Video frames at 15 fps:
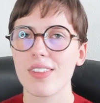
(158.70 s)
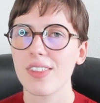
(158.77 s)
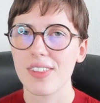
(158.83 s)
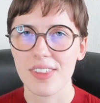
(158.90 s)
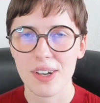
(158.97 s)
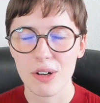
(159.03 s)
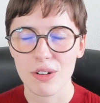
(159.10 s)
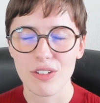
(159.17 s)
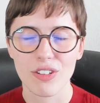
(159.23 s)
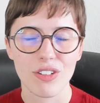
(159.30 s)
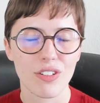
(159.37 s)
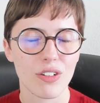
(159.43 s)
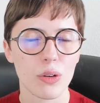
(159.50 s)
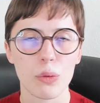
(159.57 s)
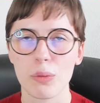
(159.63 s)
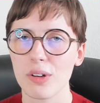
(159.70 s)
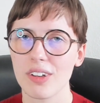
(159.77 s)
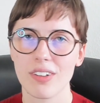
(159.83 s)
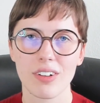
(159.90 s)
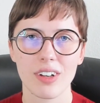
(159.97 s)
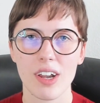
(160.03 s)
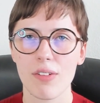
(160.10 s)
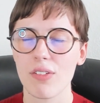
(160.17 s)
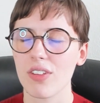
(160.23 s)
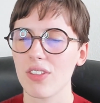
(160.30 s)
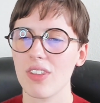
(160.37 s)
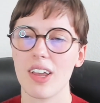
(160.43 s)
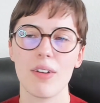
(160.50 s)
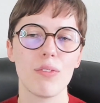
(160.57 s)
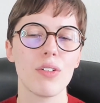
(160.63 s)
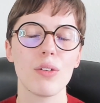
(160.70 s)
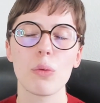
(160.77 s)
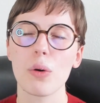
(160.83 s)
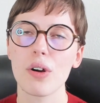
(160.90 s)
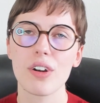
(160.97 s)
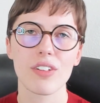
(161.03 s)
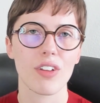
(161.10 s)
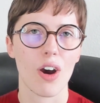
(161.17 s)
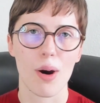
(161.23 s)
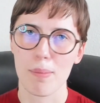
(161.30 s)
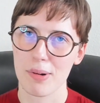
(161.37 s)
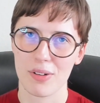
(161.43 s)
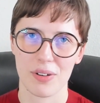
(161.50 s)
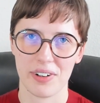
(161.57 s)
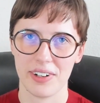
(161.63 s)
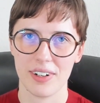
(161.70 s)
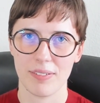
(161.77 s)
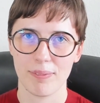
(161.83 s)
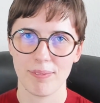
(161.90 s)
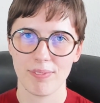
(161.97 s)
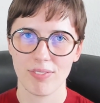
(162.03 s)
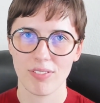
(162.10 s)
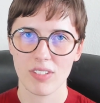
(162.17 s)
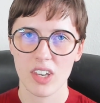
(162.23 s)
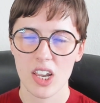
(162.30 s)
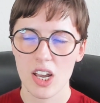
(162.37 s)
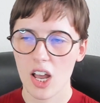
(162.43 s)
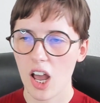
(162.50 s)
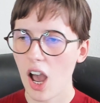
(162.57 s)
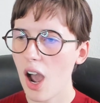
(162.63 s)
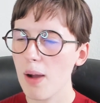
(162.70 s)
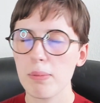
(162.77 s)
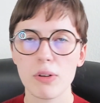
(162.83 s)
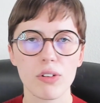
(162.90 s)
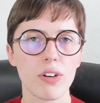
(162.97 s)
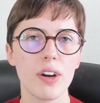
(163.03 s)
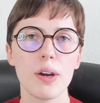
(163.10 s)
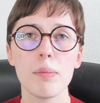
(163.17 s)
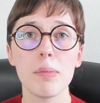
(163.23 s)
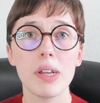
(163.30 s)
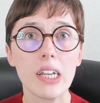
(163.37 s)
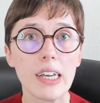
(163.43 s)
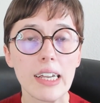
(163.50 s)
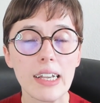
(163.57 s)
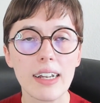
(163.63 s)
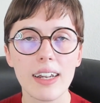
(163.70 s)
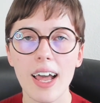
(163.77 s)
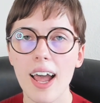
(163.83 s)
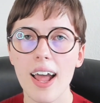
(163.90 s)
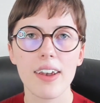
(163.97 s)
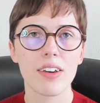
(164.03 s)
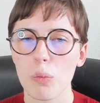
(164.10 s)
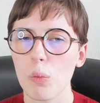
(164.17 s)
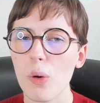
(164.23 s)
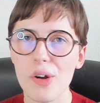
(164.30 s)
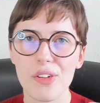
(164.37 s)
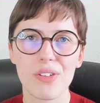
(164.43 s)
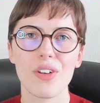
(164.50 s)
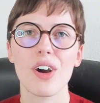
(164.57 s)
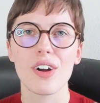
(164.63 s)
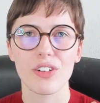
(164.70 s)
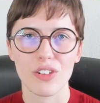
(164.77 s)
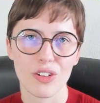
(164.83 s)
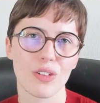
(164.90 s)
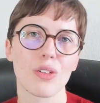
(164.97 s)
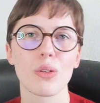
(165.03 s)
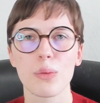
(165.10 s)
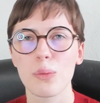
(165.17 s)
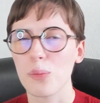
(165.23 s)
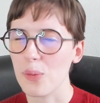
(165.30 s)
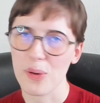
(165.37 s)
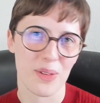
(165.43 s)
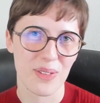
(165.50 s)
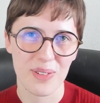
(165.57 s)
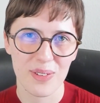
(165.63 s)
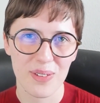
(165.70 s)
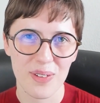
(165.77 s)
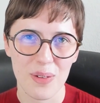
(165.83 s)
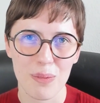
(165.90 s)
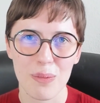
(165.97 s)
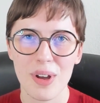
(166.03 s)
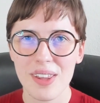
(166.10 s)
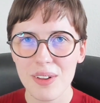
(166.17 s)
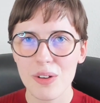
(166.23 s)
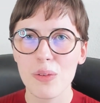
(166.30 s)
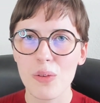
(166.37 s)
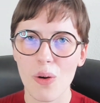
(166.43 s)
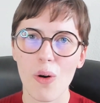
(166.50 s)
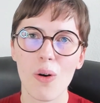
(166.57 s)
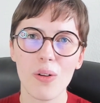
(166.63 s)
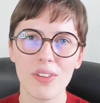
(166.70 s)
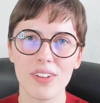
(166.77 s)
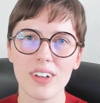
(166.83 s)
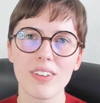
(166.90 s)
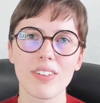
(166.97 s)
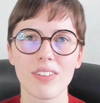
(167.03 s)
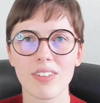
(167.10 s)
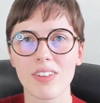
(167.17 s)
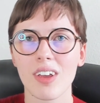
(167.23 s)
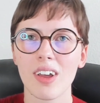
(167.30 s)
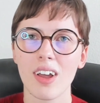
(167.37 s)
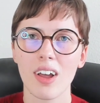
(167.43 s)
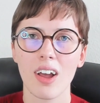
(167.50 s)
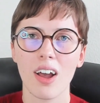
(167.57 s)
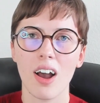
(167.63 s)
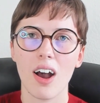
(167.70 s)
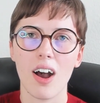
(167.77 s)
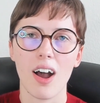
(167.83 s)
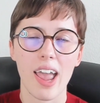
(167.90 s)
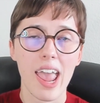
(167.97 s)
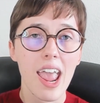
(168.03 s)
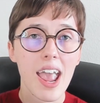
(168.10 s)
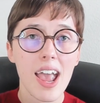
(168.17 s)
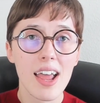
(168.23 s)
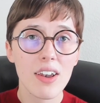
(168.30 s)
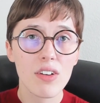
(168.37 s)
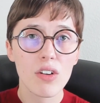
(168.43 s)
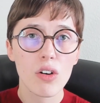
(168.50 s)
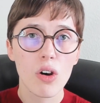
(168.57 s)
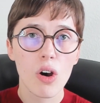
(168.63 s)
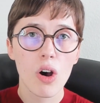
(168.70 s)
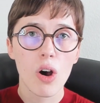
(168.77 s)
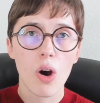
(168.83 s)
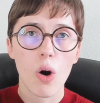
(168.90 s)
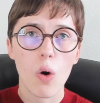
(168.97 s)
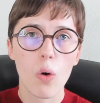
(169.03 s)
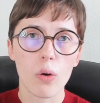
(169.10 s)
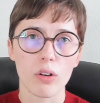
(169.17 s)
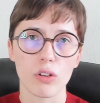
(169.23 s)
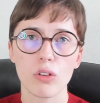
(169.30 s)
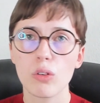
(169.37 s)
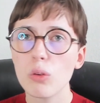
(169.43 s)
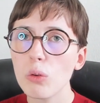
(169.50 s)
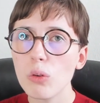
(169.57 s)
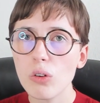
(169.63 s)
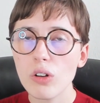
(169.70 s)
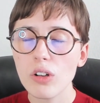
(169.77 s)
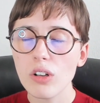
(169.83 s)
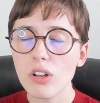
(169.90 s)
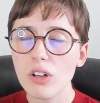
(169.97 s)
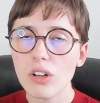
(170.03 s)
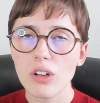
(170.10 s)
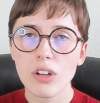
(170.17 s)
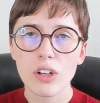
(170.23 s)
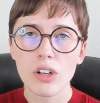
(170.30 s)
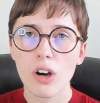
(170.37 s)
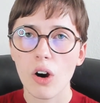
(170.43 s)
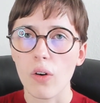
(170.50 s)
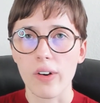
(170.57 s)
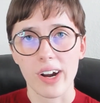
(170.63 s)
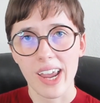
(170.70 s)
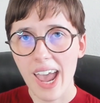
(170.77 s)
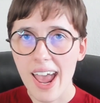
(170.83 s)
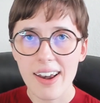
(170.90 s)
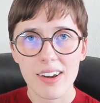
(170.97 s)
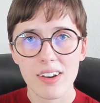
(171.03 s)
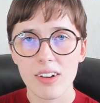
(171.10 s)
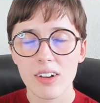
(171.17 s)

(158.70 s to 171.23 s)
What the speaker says: there is no reason. Every word is arbitrary. Arbitrary meaning that words are just words. Whether you call this a hand or a stool or a cat,